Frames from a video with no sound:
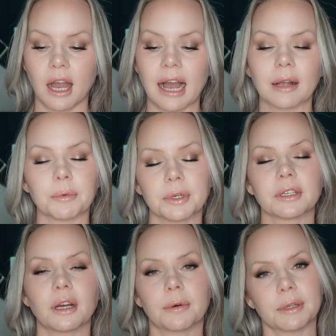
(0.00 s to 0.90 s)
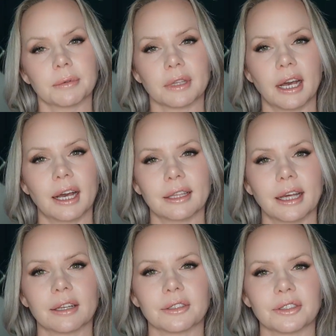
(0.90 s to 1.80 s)
I would go in with the
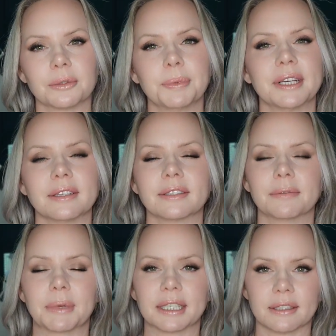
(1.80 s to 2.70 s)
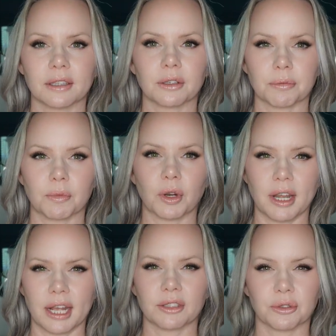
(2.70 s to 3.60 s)
highlighter just because it makes it look more
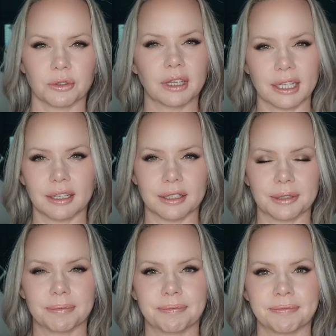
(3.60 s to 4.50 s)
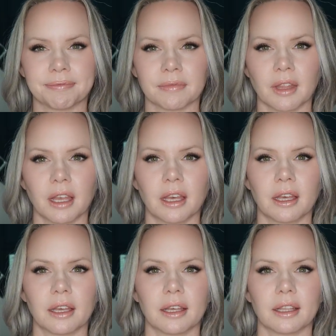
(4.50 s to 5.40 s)
natural, like a
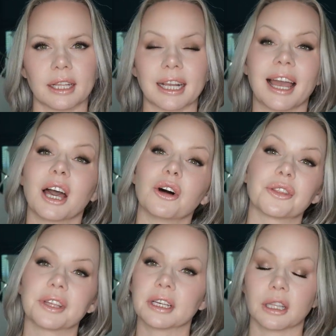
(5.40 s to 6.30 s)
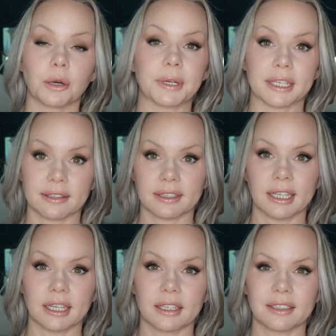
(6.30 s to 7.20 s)
healthy glowing
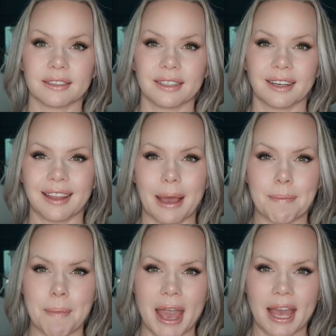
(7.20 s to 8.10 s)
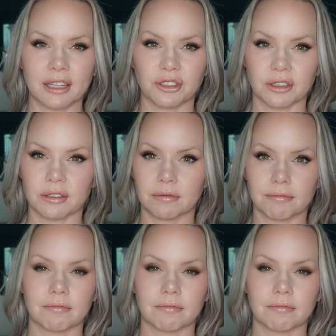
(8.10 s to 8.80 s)
skin instead of that matte, just,